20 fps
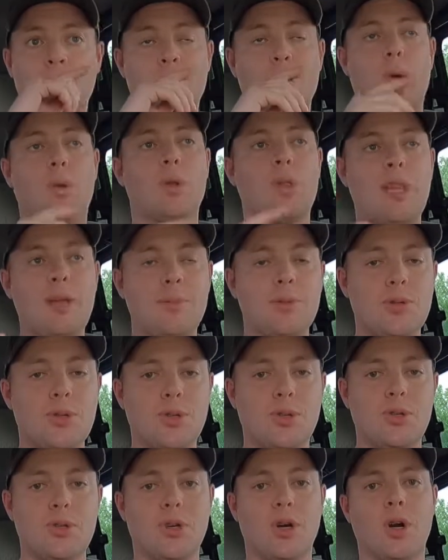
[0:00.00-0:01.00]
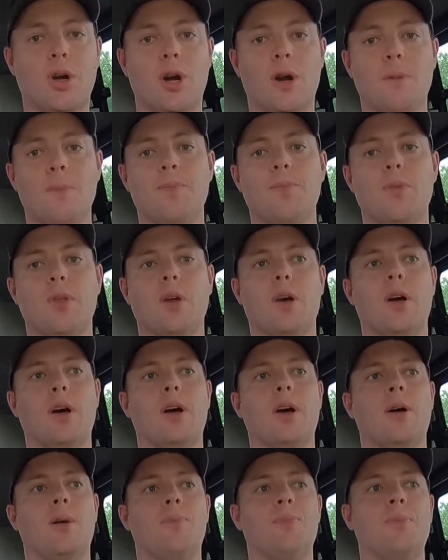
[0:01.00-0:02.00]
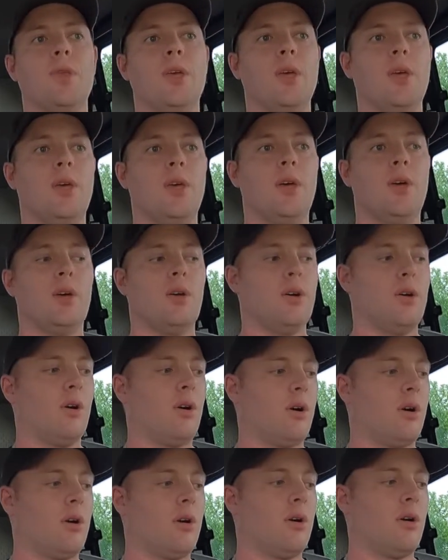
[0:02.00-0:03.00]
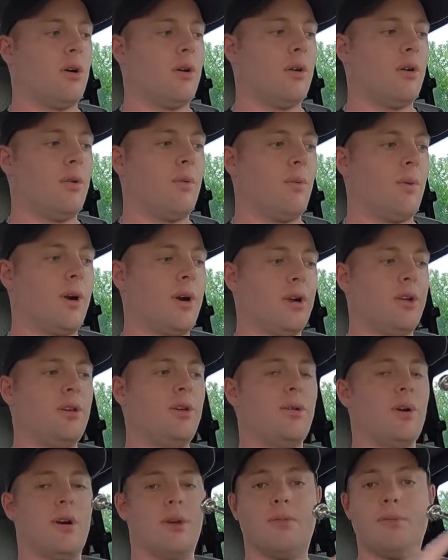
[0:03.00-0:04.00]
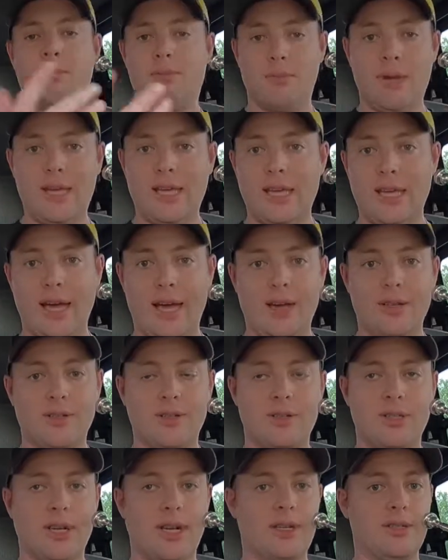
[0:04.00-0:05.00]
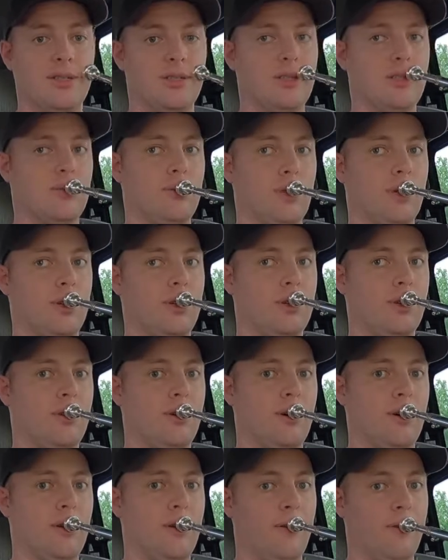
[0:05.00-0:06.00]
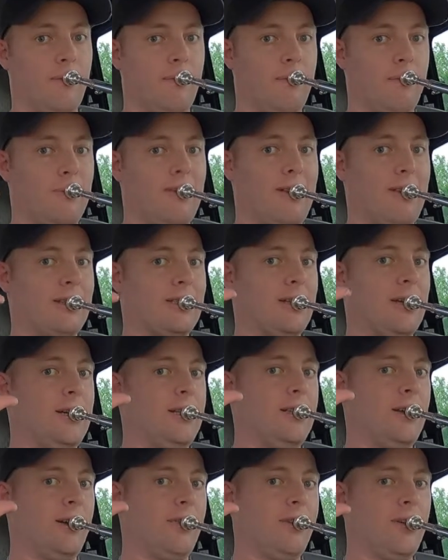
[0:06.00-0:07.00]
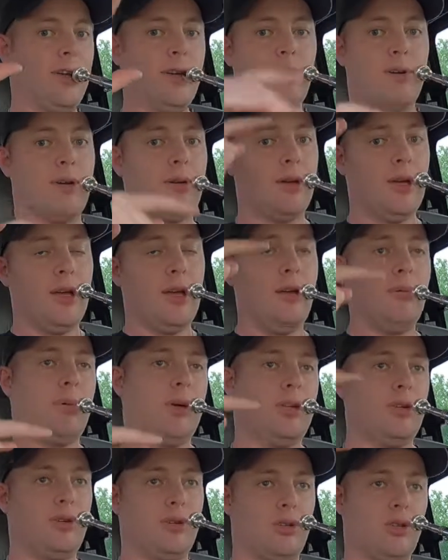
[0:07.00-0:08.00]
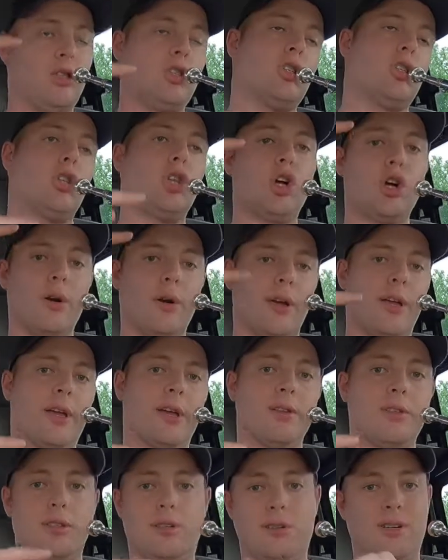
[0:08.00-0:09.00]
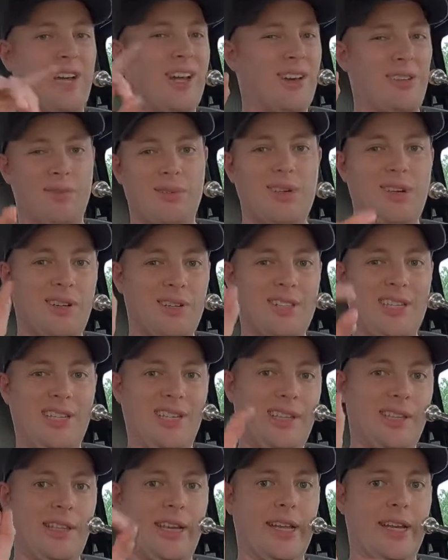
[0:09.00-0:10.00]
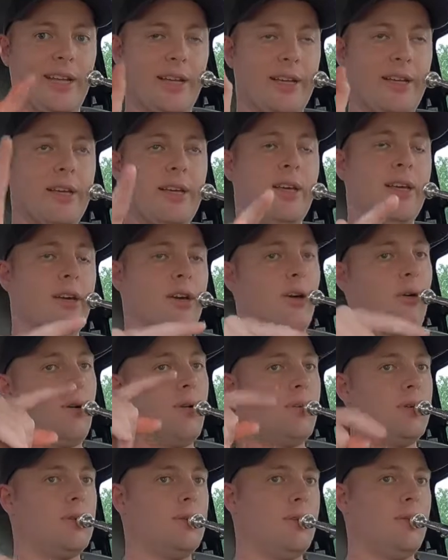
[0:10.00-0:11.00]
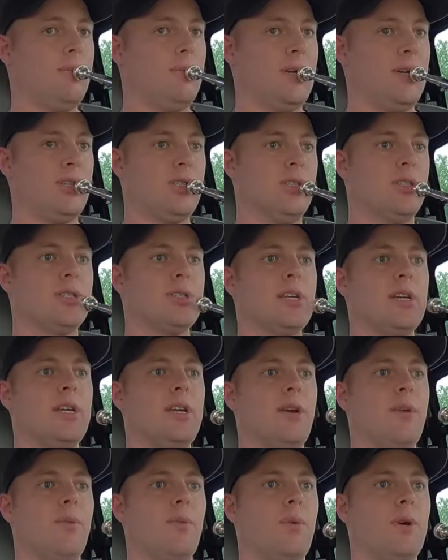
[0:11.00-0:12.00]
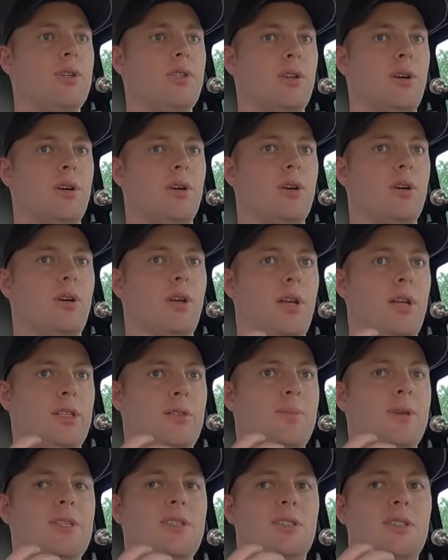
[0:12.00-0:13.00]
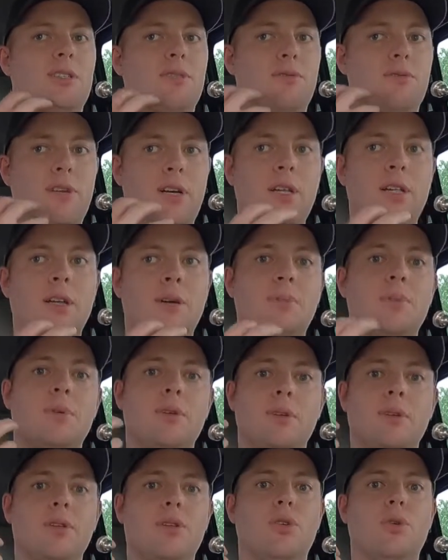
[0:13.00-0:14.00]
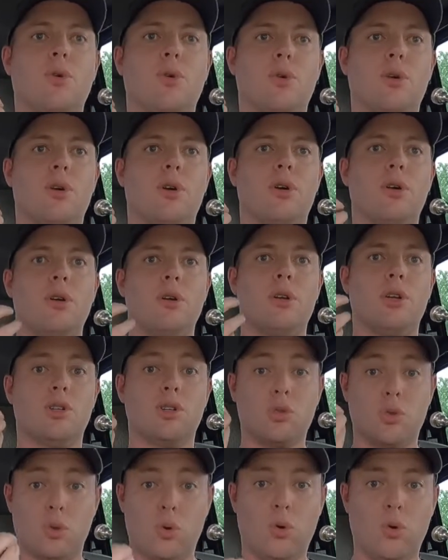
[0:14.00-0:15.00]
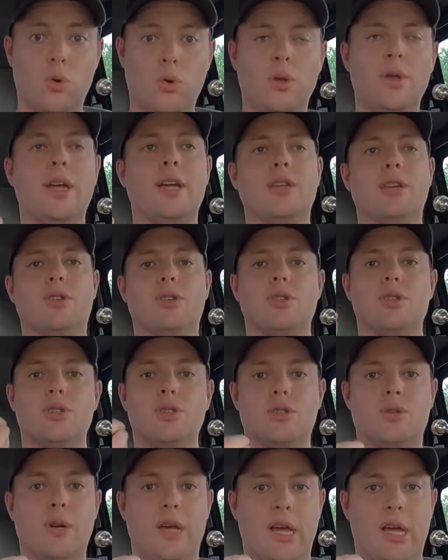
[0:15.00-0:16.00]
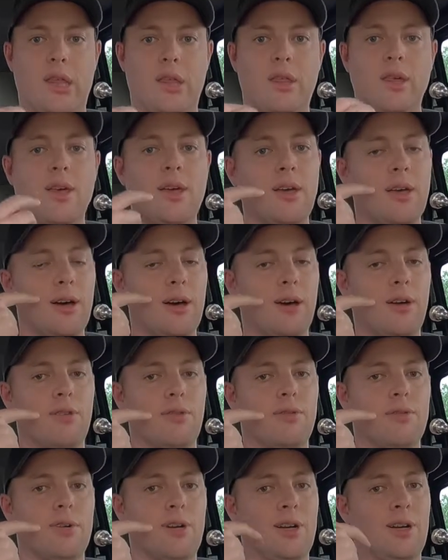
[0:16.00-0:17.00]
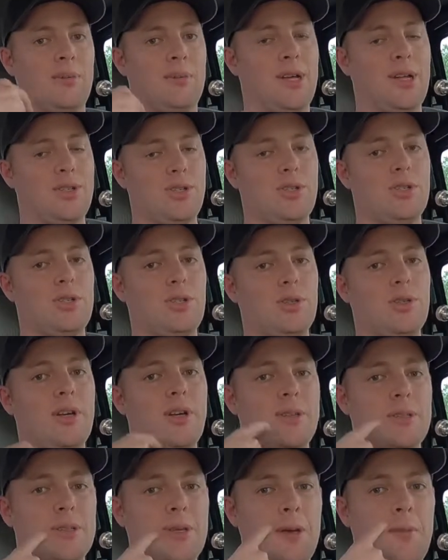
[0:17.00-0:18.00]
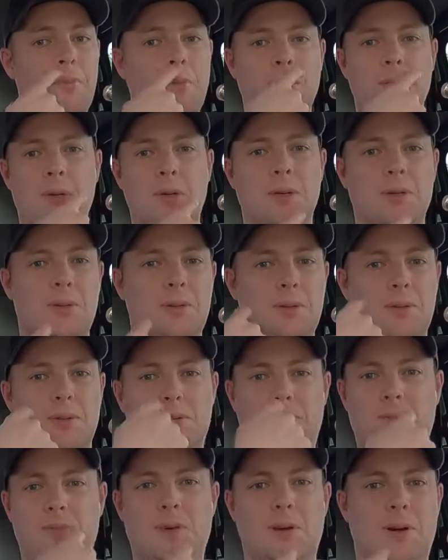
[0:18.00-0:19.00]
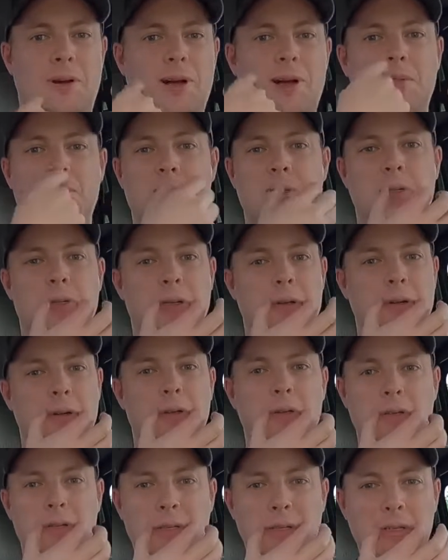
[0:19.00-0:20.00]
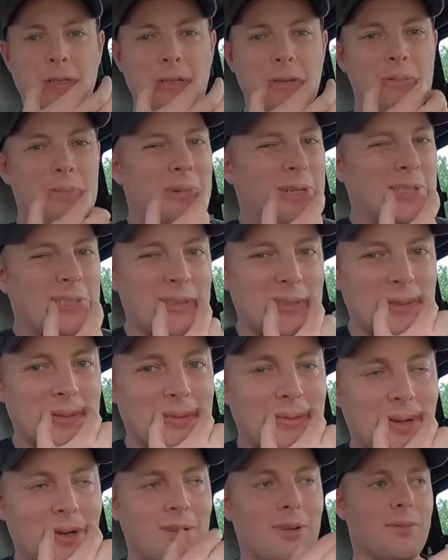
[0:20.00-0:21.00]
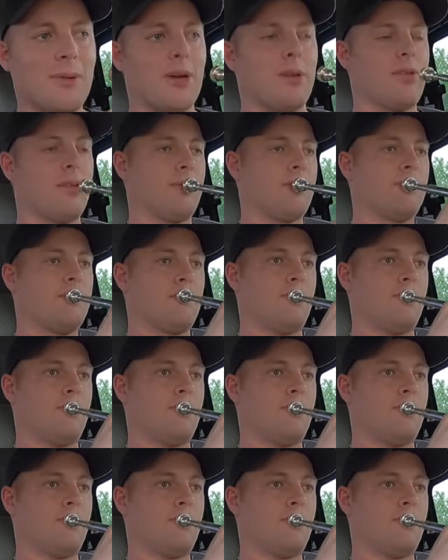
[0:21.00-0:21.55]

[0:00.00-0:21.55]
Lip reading: Now, what lip slurs are where you are making exercises where you are not changing your fingering, but you're slurring, so you're not re-articulating, going between pitches, it's meant to develop your control and your strength of not just your lungs, but your embouchure, all these little muscles around your mouth.